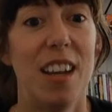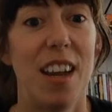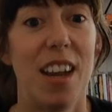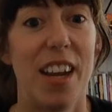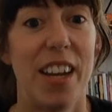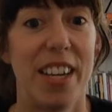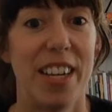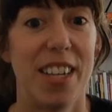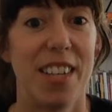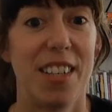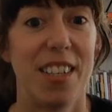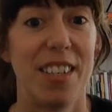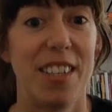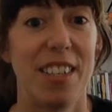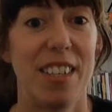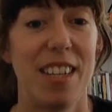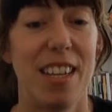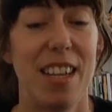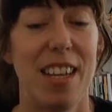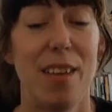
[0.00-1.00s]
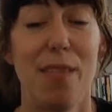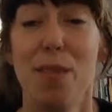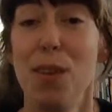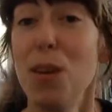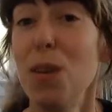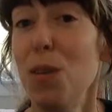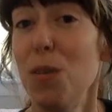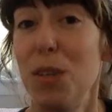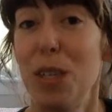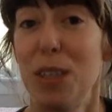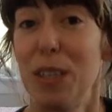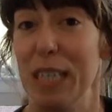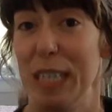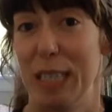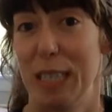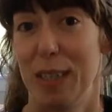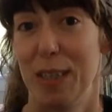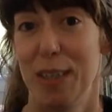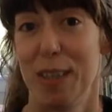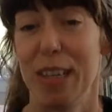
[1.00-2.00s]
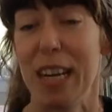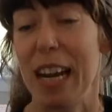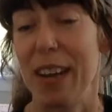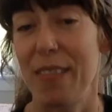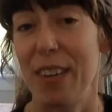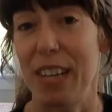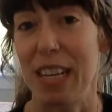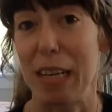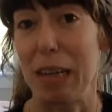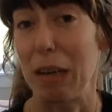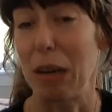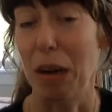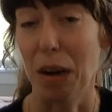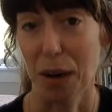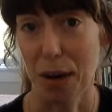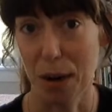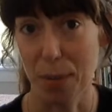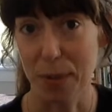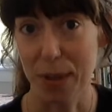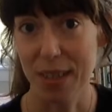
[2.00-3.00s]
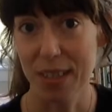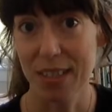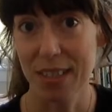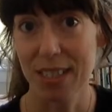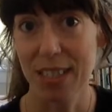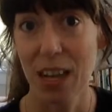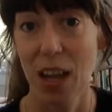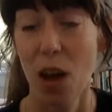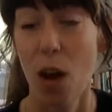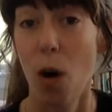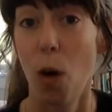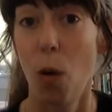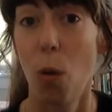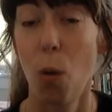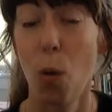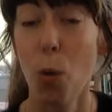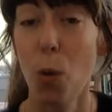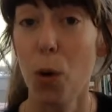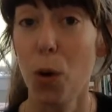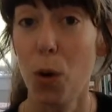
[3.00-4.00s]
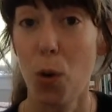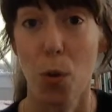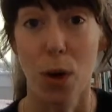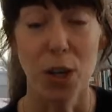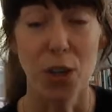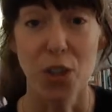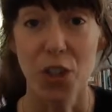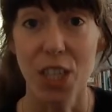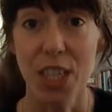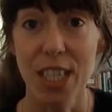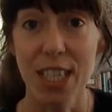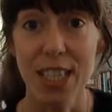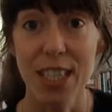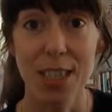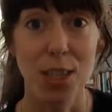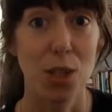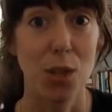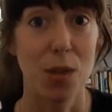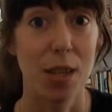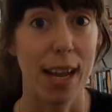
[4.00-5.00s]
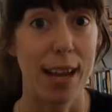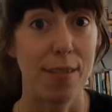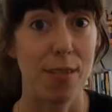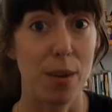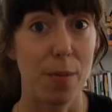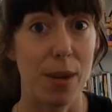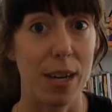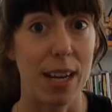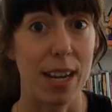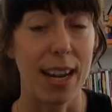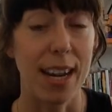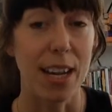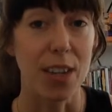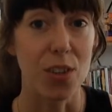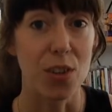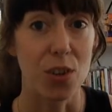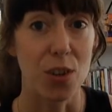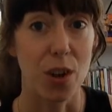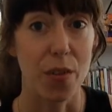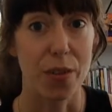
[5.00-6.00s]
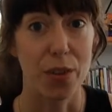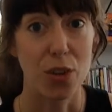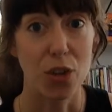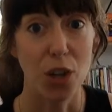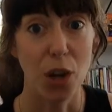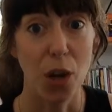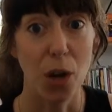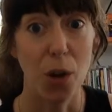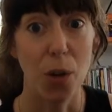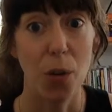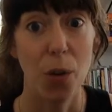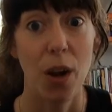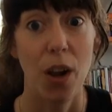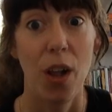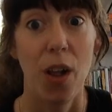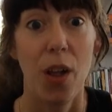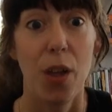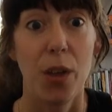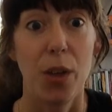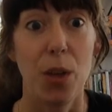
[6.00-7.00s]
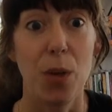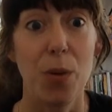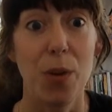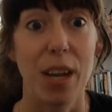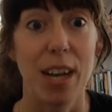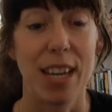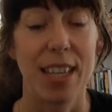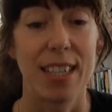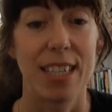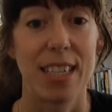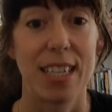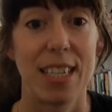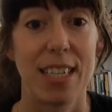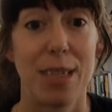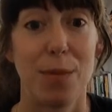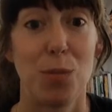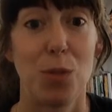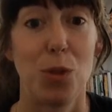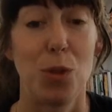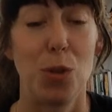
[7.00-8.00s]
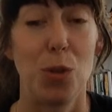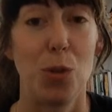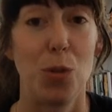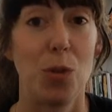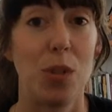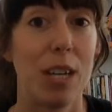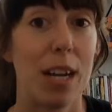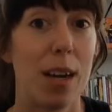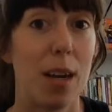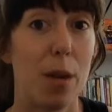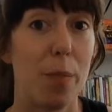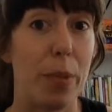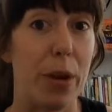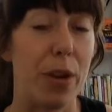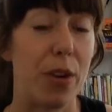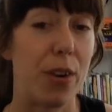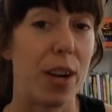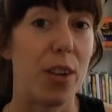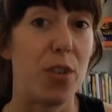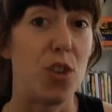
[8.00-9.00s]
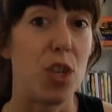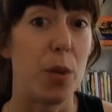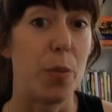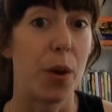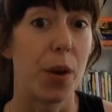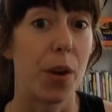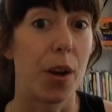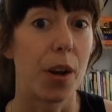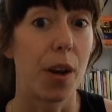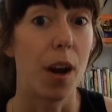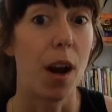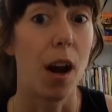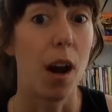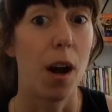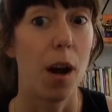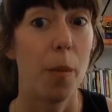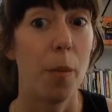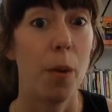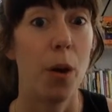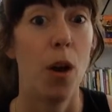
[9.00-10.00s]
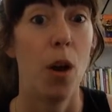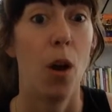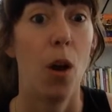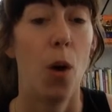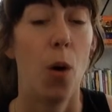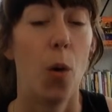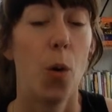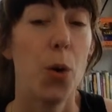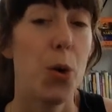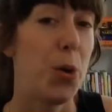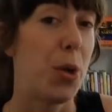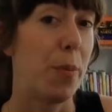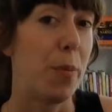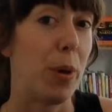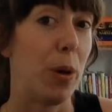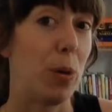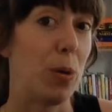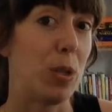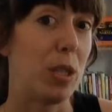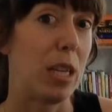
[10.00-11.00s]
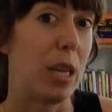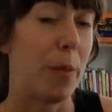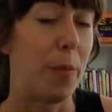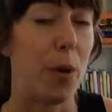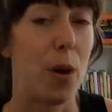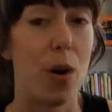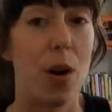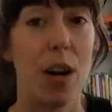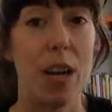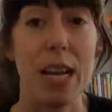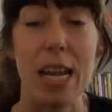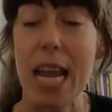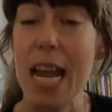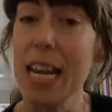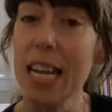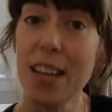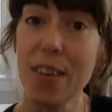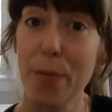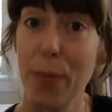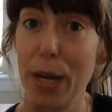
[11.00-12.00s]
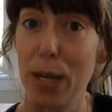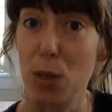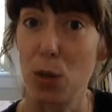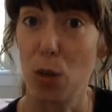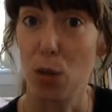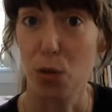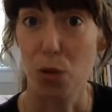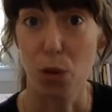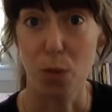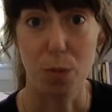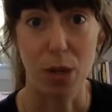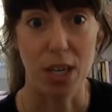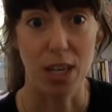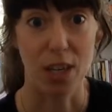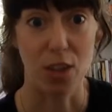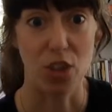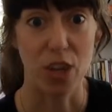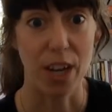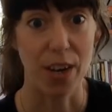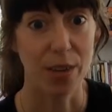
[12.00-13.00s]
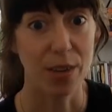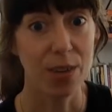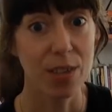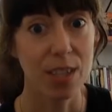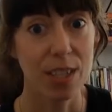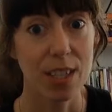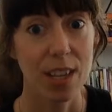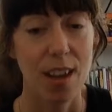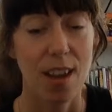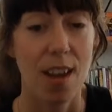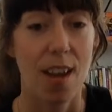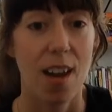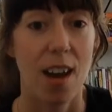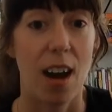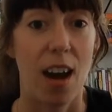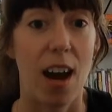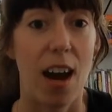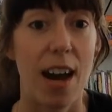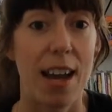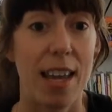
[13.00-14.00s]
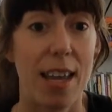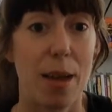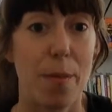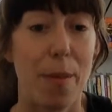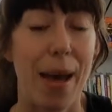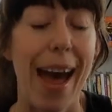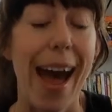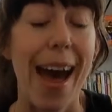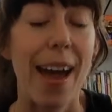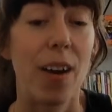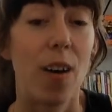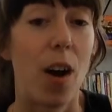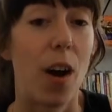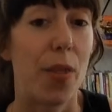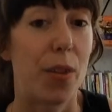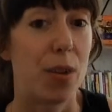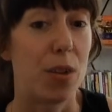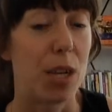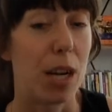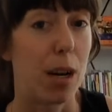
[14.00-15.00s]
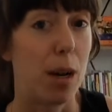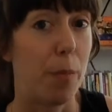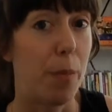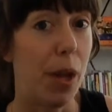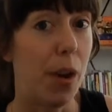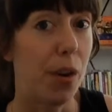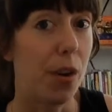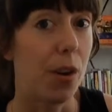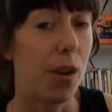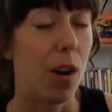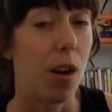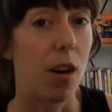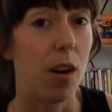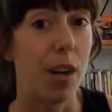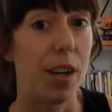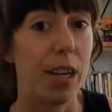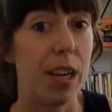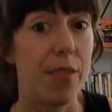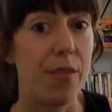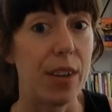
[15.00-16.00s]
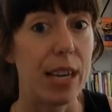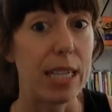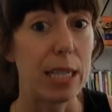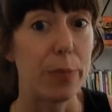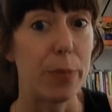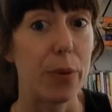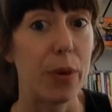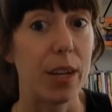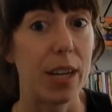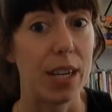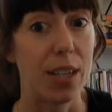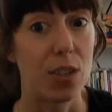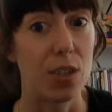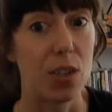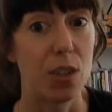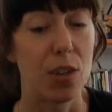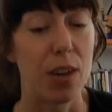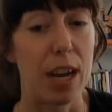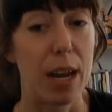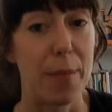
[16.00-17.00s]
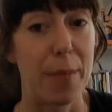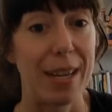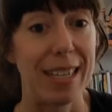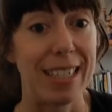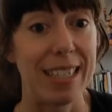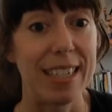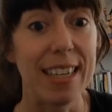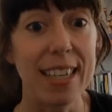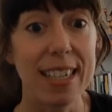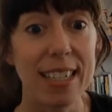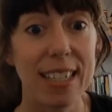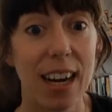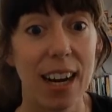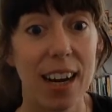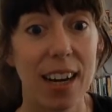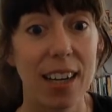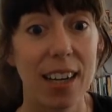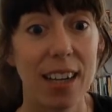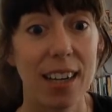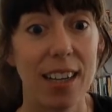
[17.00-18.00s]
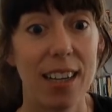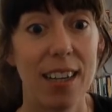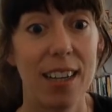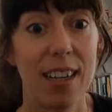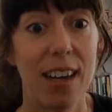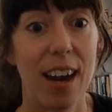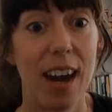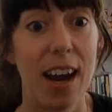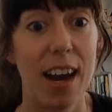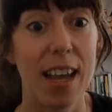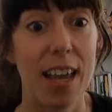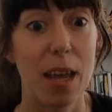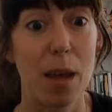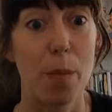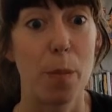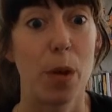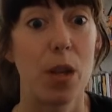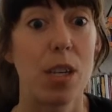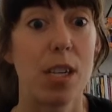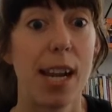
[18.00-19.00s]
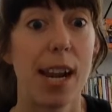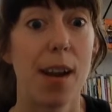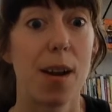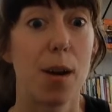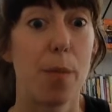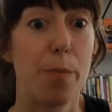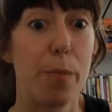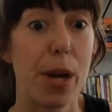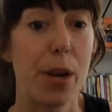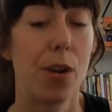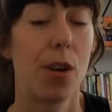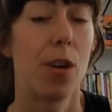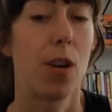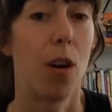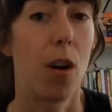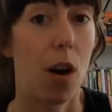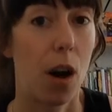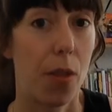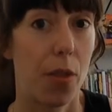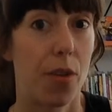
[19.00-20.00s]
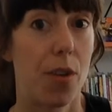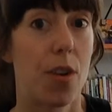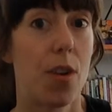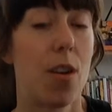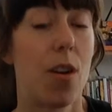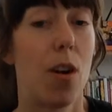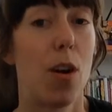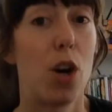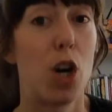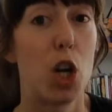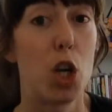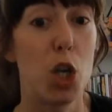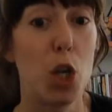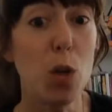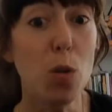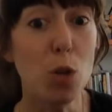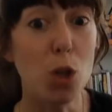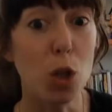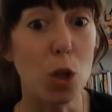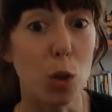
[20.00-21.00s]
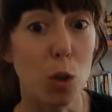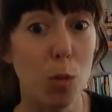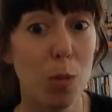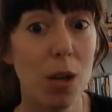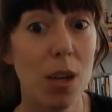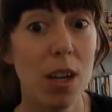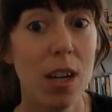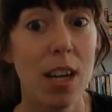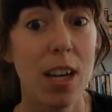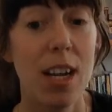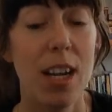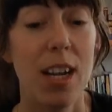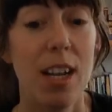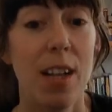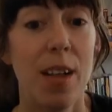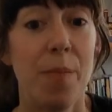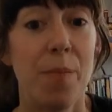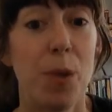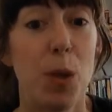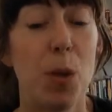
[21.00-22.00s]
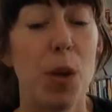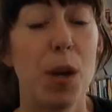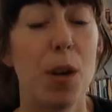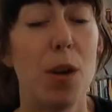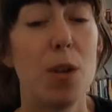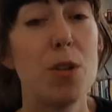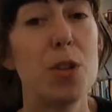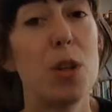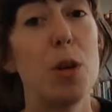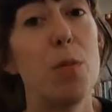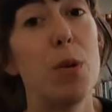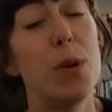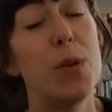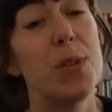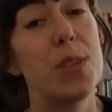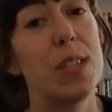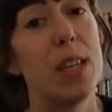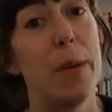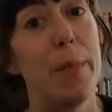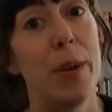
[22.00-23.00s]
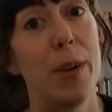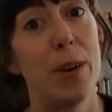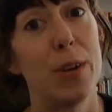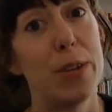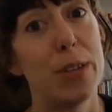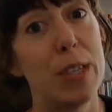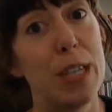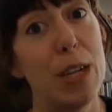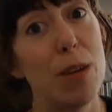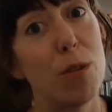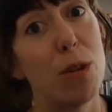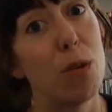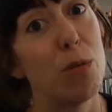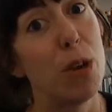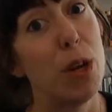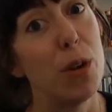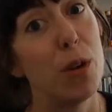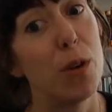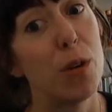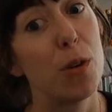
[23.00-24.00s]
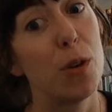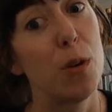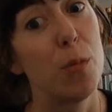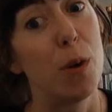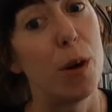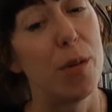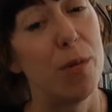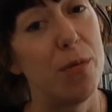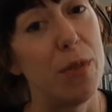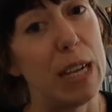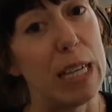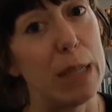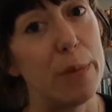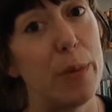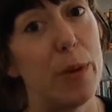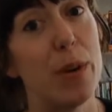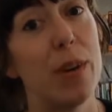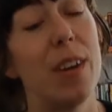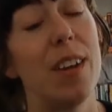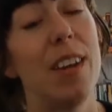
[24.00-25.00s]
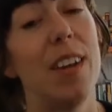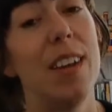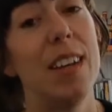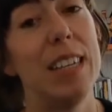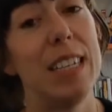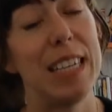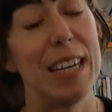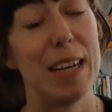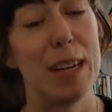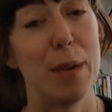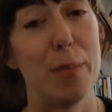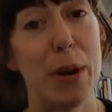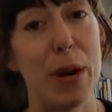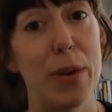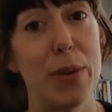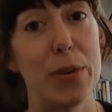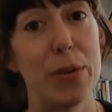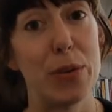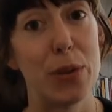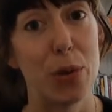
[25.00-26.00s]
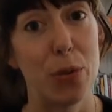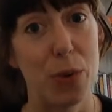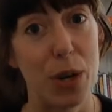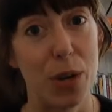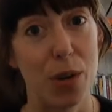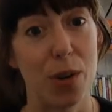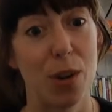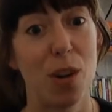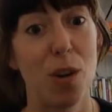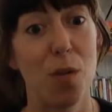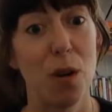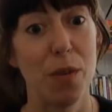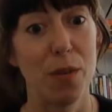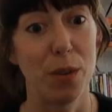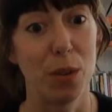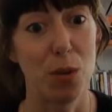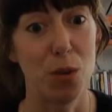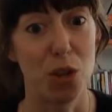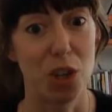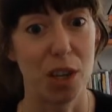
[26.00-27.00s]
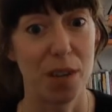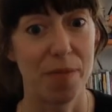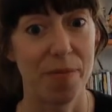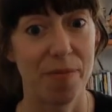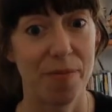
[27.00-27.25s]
And if you, dear listener, have any comments or questions that you'd like for me to answer on the show, you can send them to tarahbenner@gmail.com, or you can post them on any of my social media channels. I am at author Tarah Benner on Facebook, Instagram, and TikTok. I am Tarah Benner Author on YouTube. You can also post them in our secret reader group on Facebook, Tarah Benner's Reader Revolution.